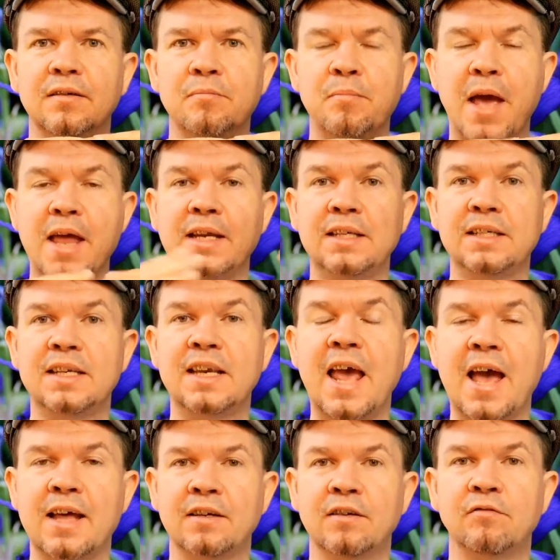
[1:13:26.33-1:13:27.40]
Penny's
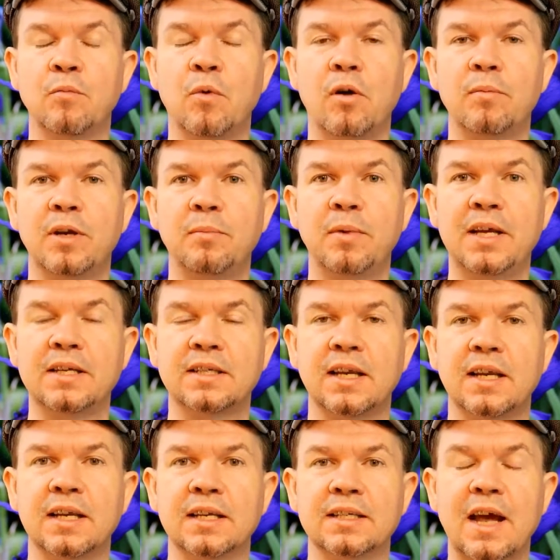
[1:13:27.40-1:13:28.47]
dead of morbid
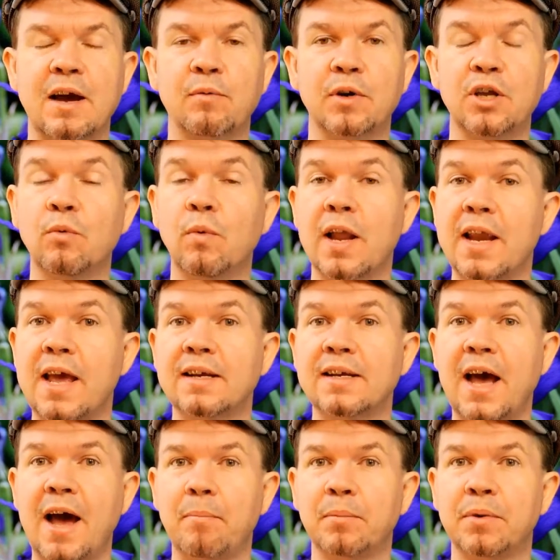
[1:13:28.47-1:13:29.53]
obesity. Is that where you want to end
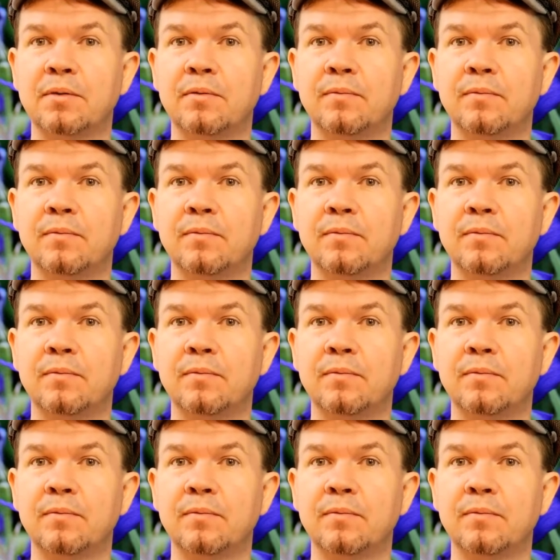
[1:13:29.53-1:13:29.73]
up?